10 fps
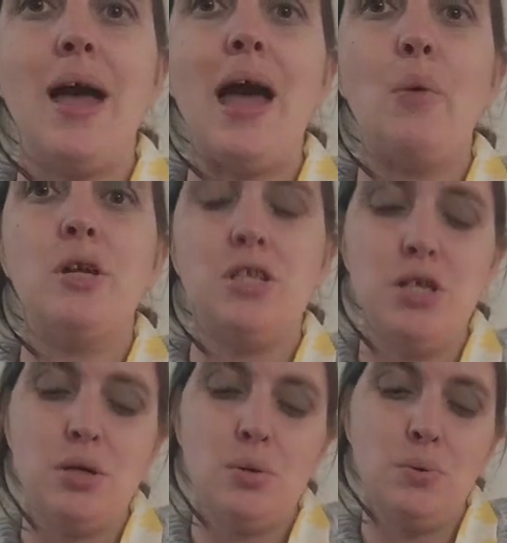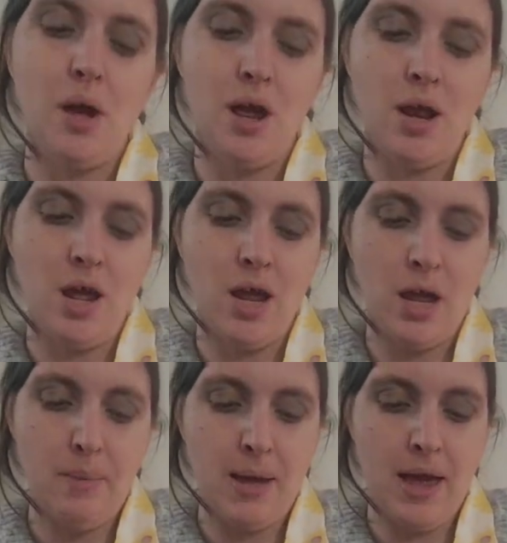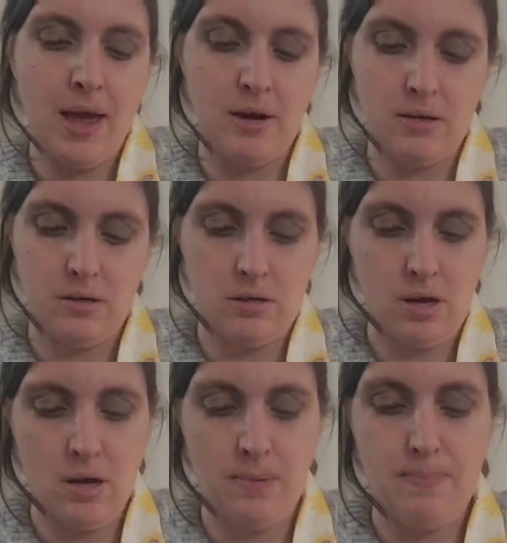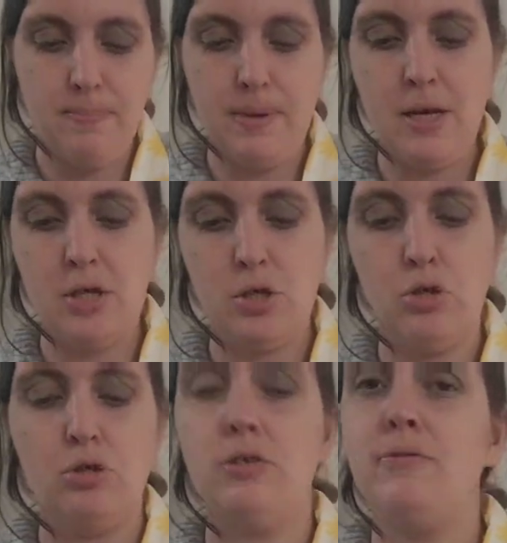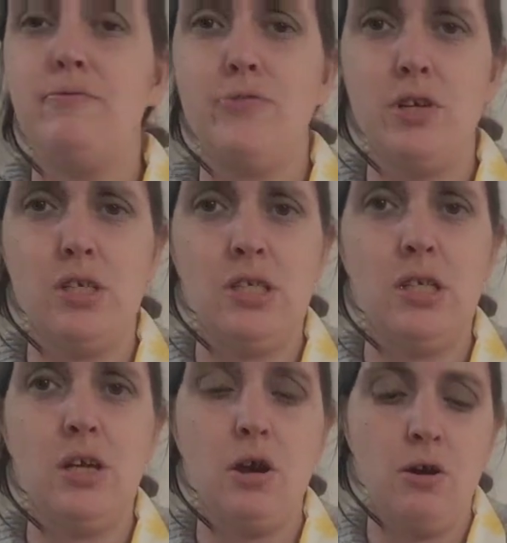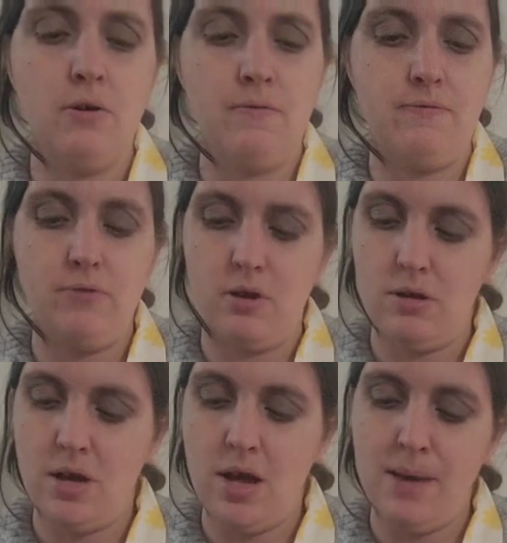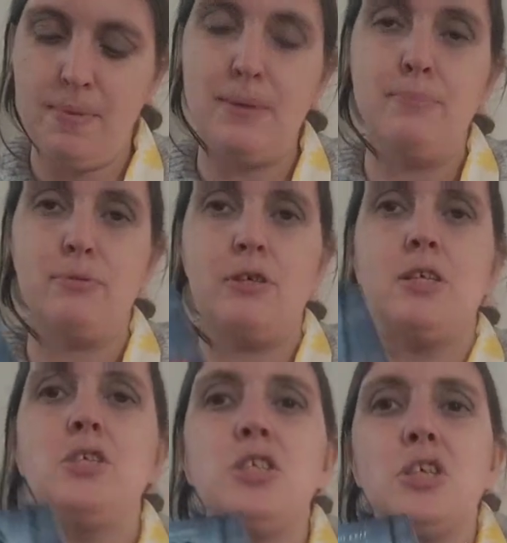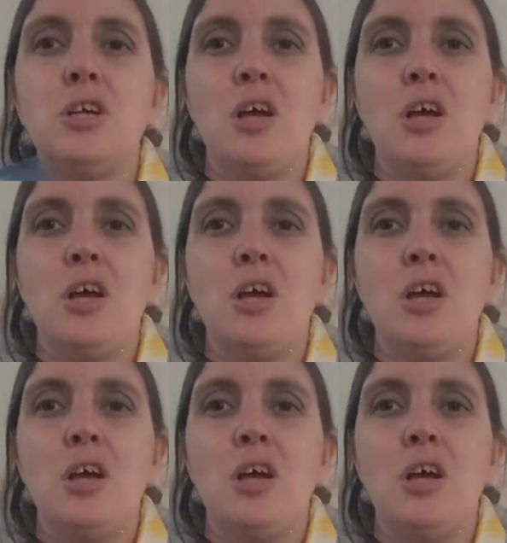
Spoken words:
Hour 2, and I am at page 130 of Hairpin Bridge.